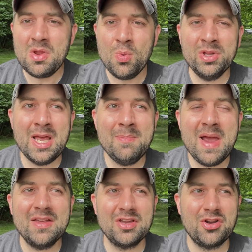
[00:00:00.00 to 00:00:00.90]
when they
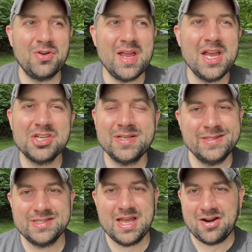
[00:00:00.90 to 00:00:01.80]
make the
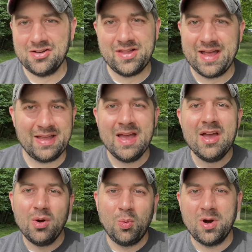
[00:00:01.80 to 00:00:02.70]
creations, they are like
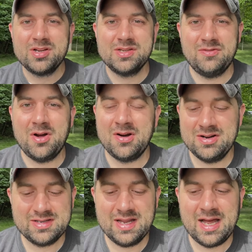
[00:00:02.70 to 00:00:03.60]
works of
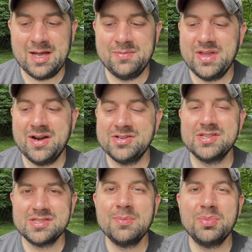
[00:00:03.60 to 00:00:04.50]
art. Um, they are
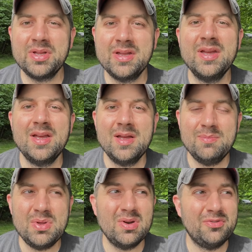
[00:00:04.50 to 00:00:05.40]
just simply
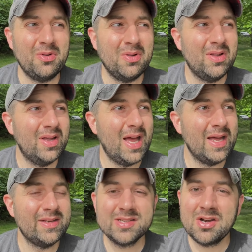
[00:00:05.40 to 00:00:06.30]
beautiful. Uh,
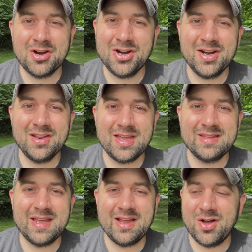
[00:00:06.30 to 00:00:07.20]
it doesn't hurt
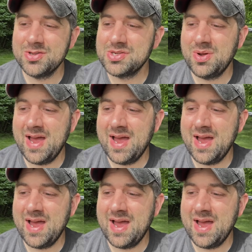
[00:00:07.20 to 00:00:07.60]
that they also